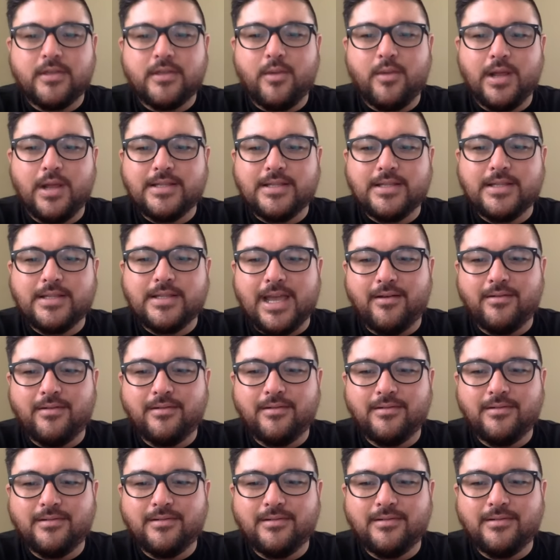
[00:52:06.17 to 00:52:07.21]
So they went
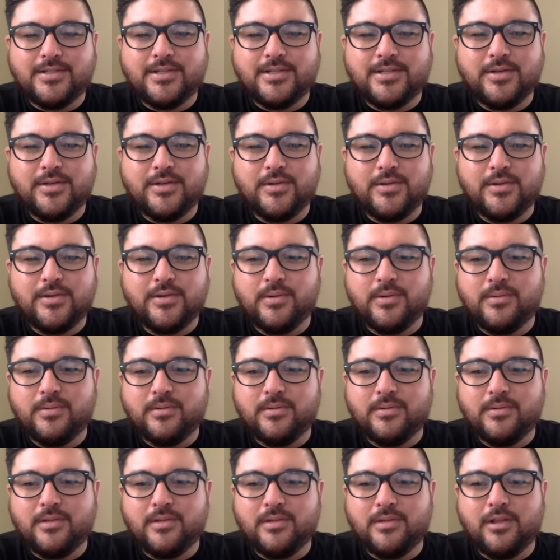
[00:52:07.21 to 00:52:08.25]
down
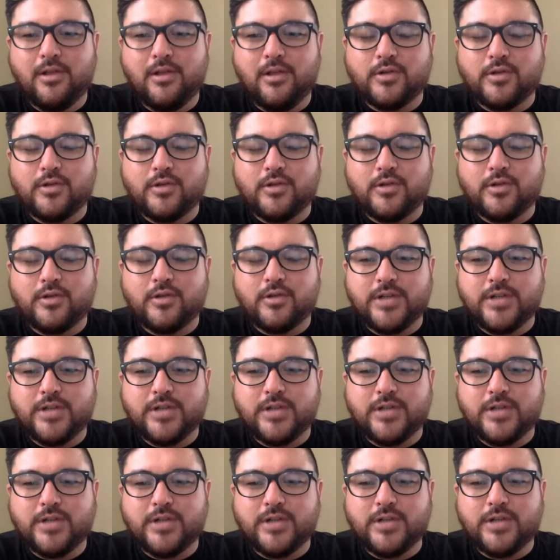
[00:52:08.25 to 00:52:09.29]
to the local shoe
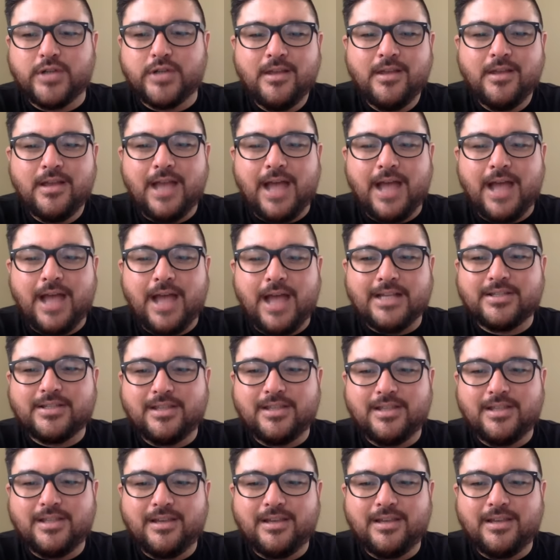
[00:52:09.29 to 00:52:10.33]
shop,
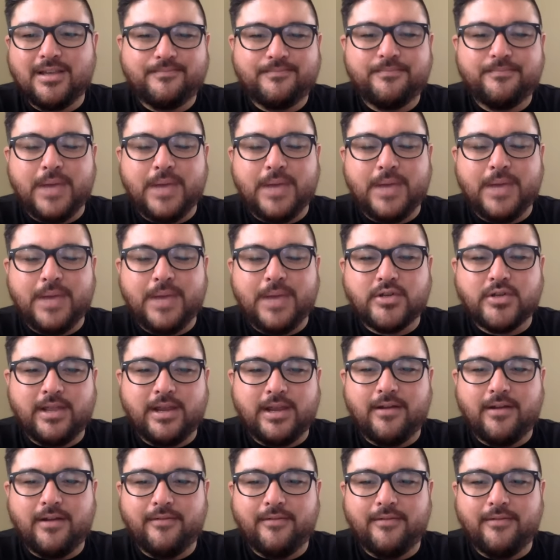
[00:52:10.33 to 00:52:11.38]
asked the
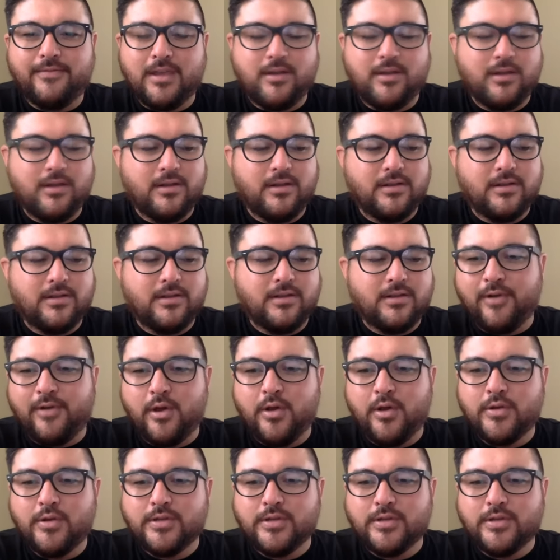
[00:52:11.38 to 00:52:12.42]
patron there if they could
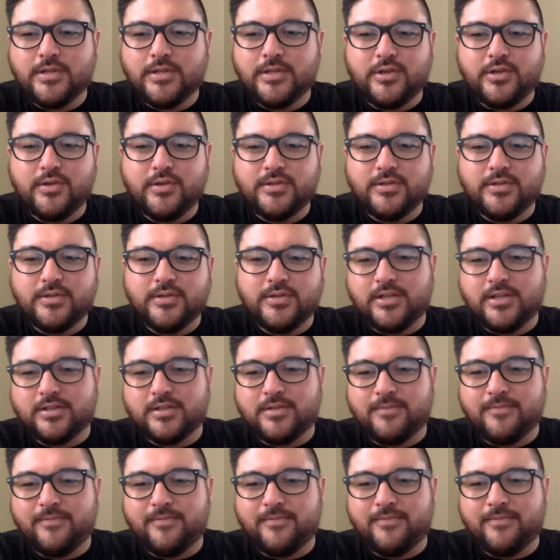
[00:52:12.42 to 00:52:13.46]
take photos of the shoes.
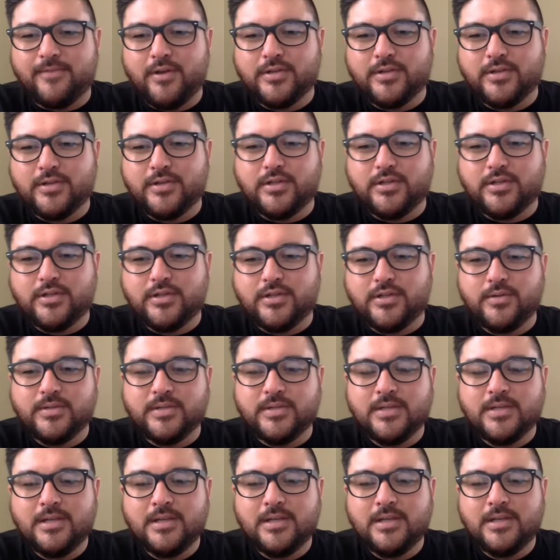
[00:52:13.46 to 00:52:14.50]
They took some photos of the
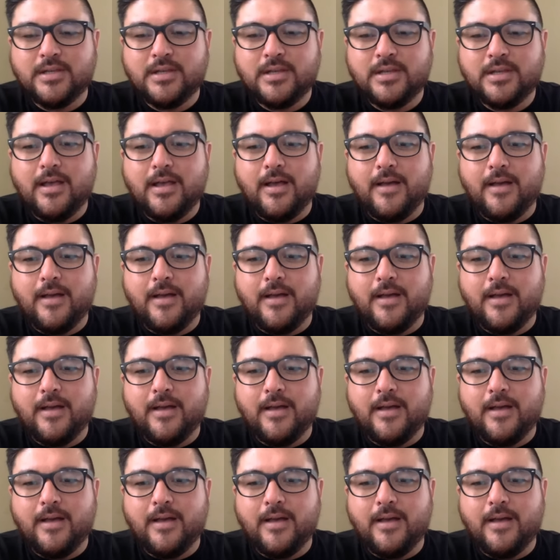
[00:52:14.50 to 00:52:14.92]
shoes.